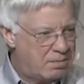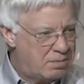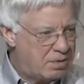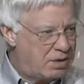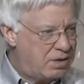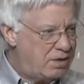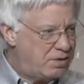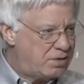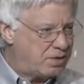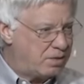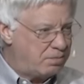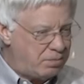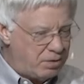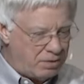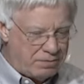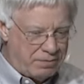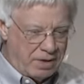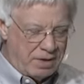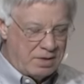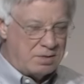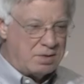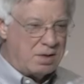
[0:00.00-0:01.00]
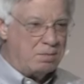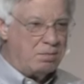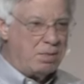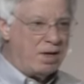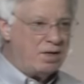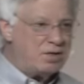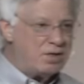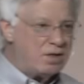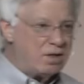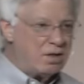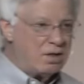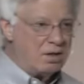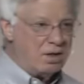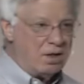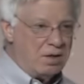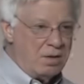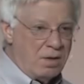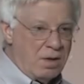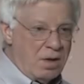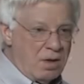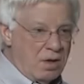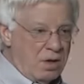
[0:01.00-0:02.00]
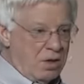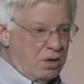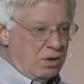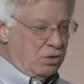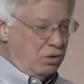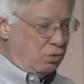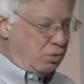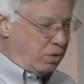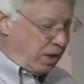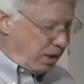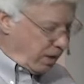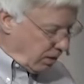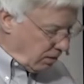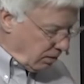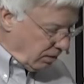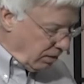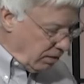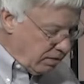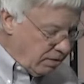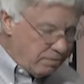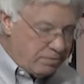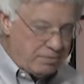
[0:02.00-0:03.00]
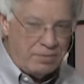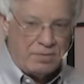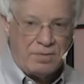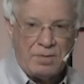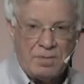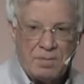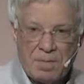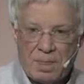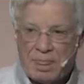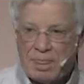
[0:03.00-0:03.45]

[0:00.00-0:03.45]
but he simplified it. Said basically, you can't live,